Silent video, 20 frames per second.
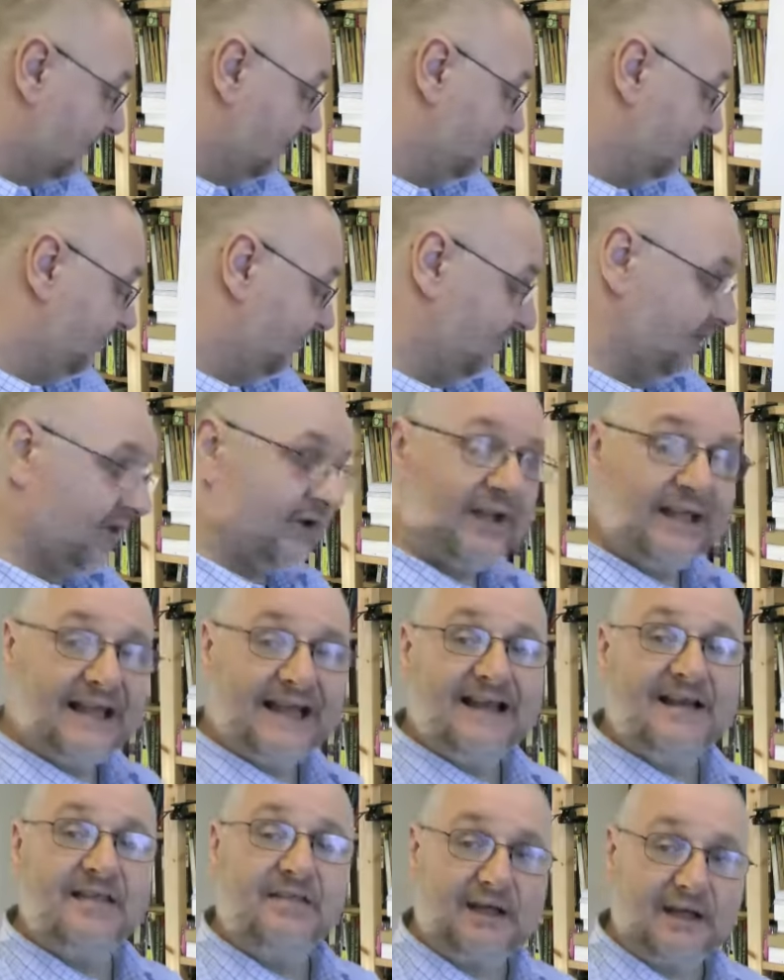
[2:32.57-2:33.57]

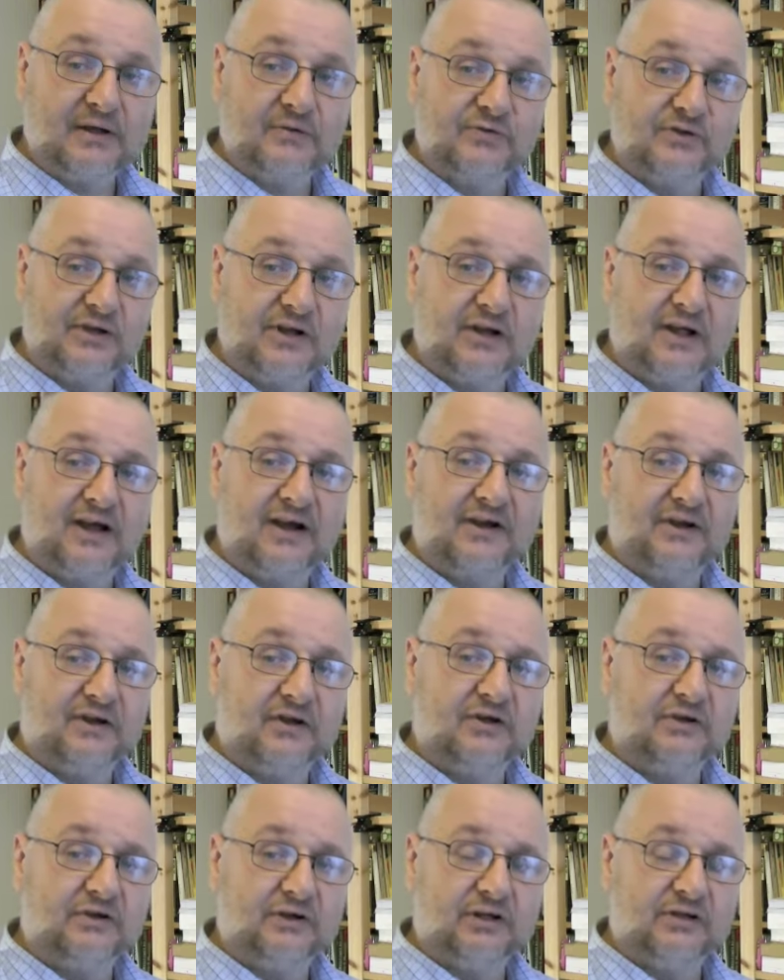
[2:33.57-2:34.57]

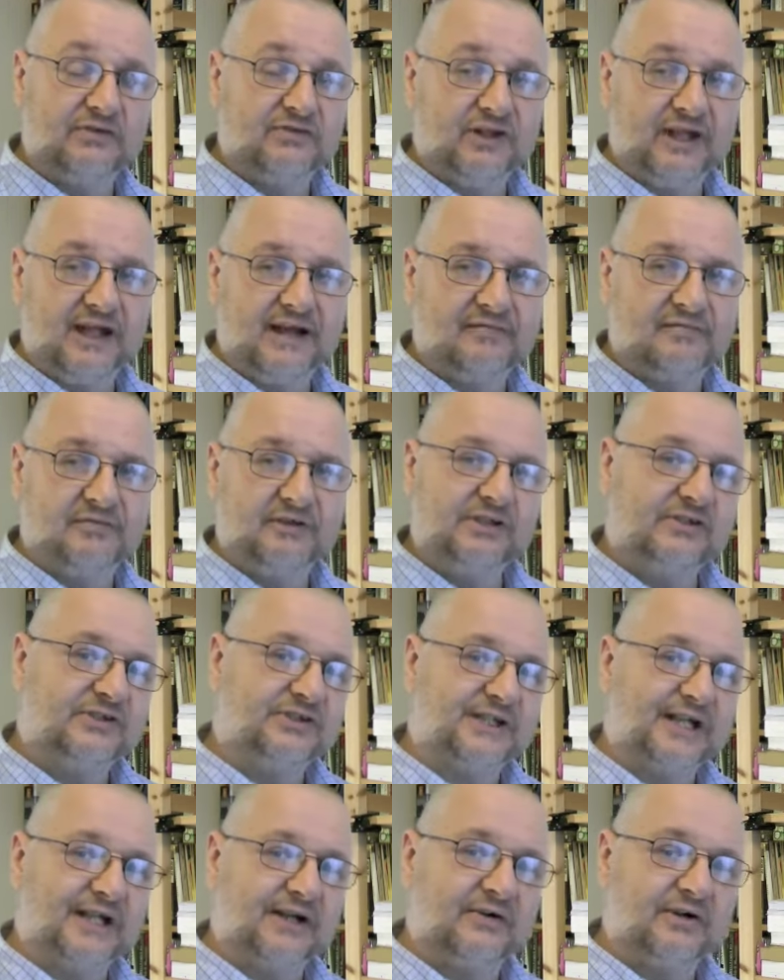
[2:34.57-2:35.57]
38,900 is the average
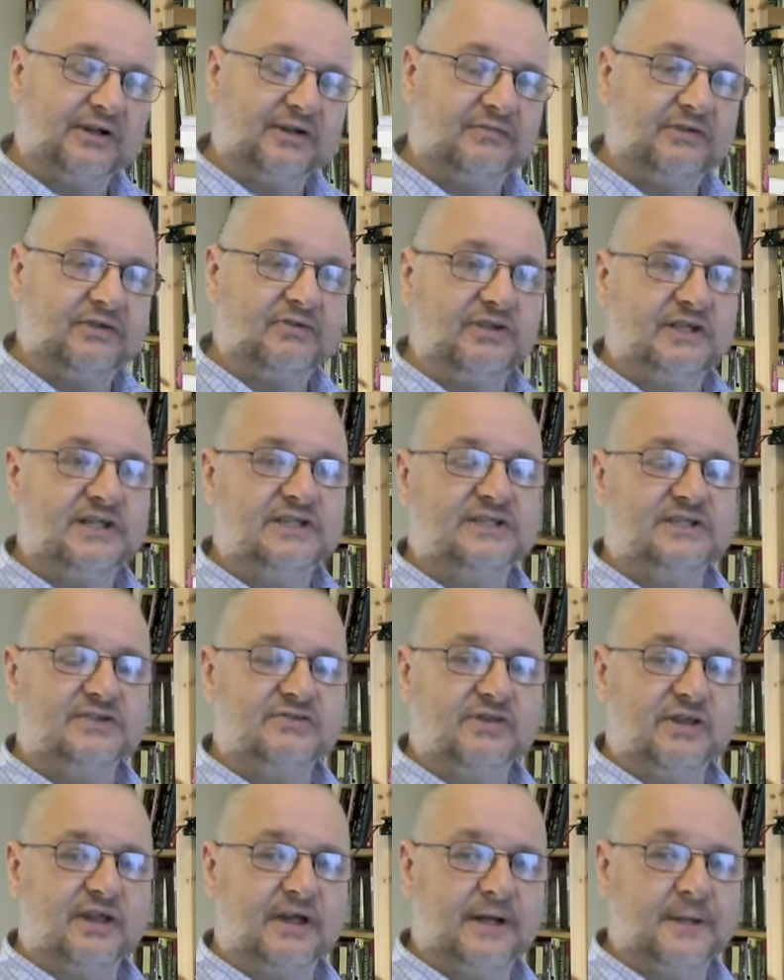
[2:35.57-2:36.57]
salary of the
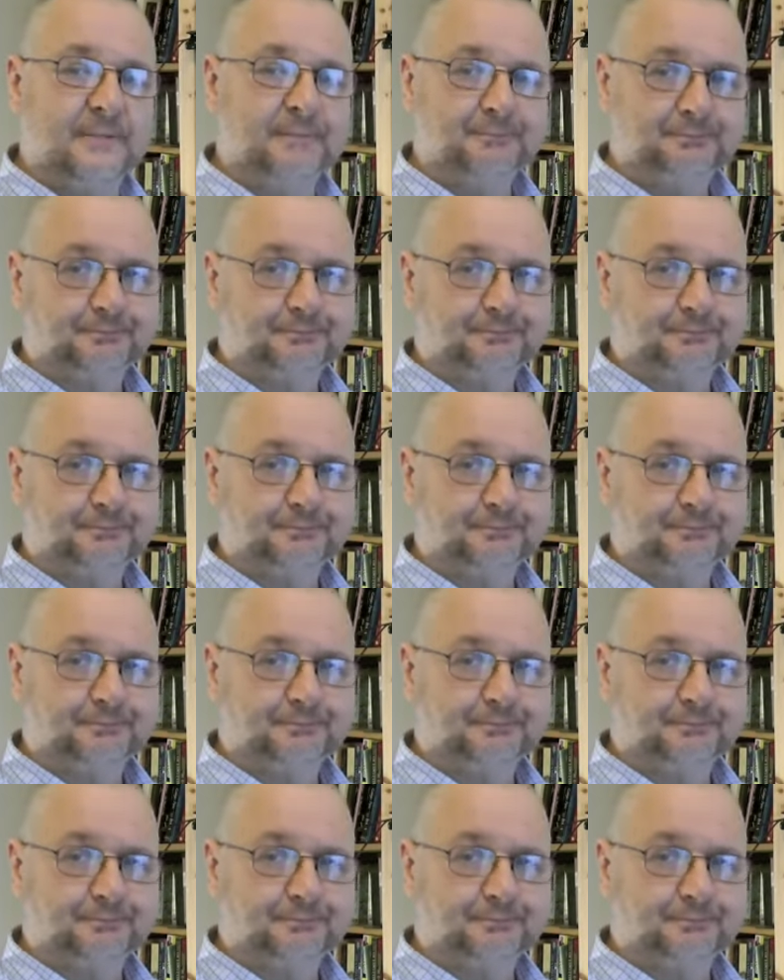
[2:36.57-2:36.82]
teachers there.